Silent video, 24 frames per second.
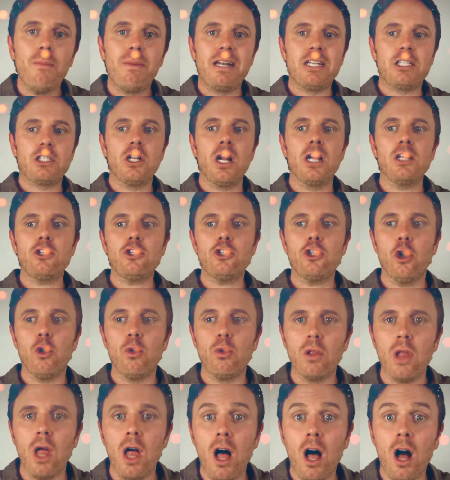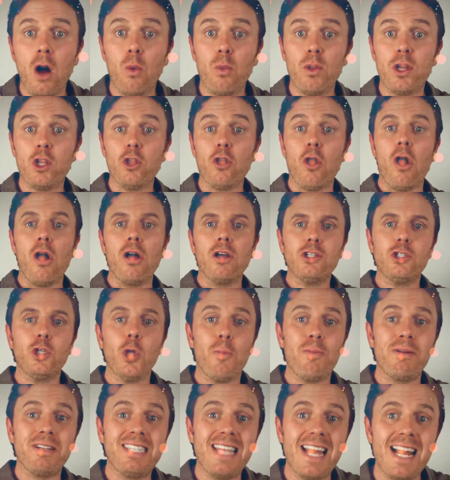But it's not so long where you're
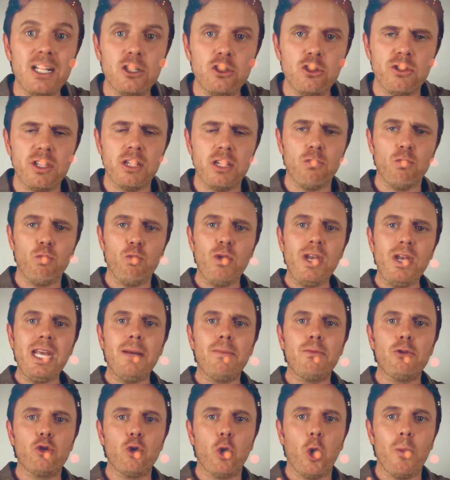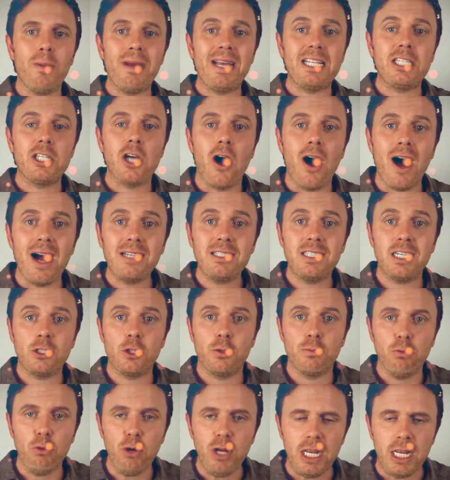also potentially reabsorbing
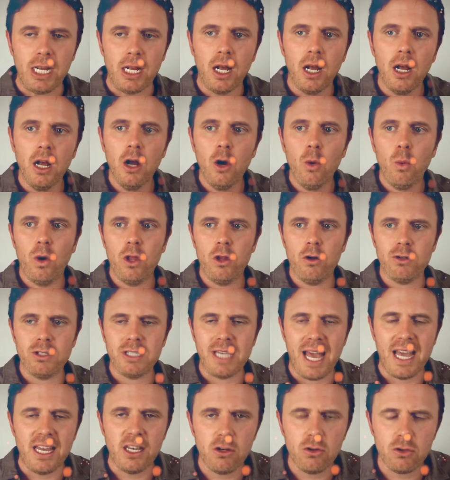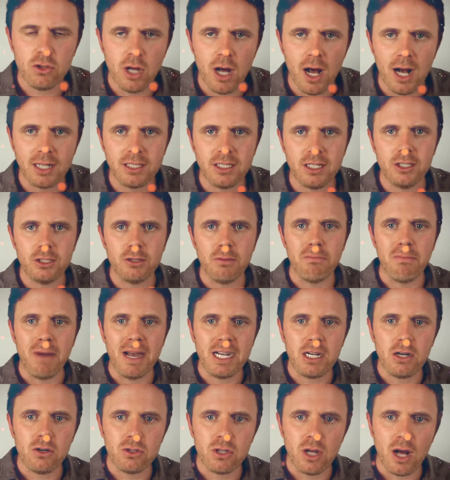toxic debris, whether it's endotoxins,
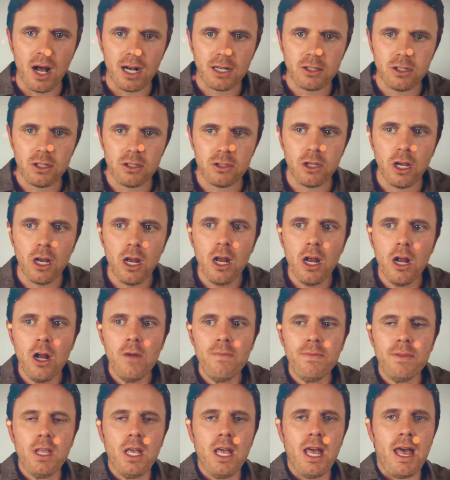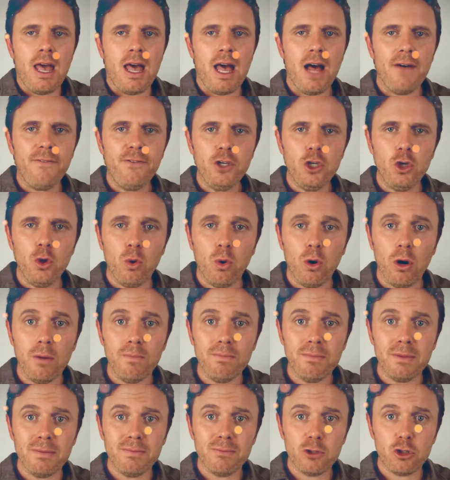mycotoxins. Half of
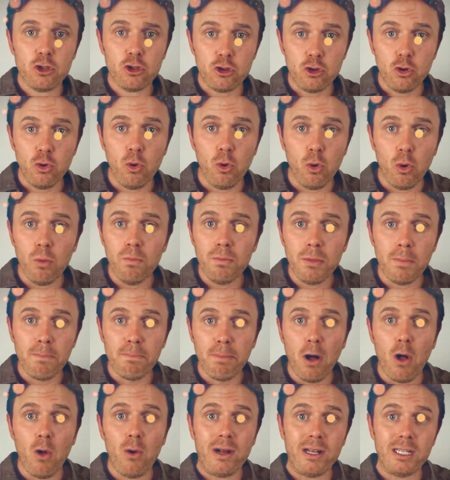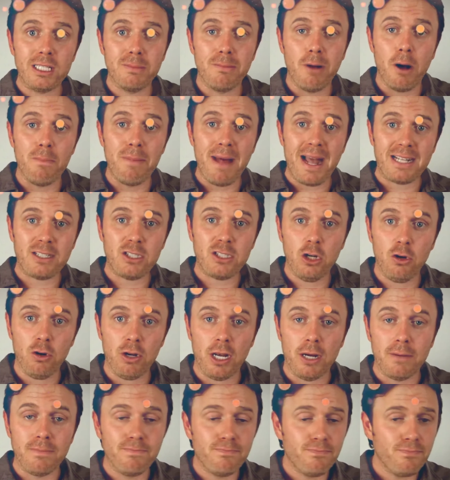your stool bulk is about
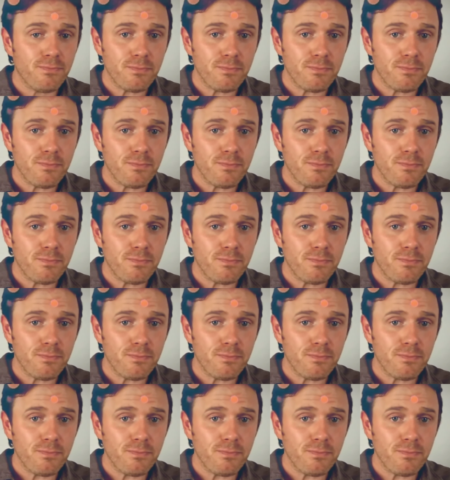bacteria.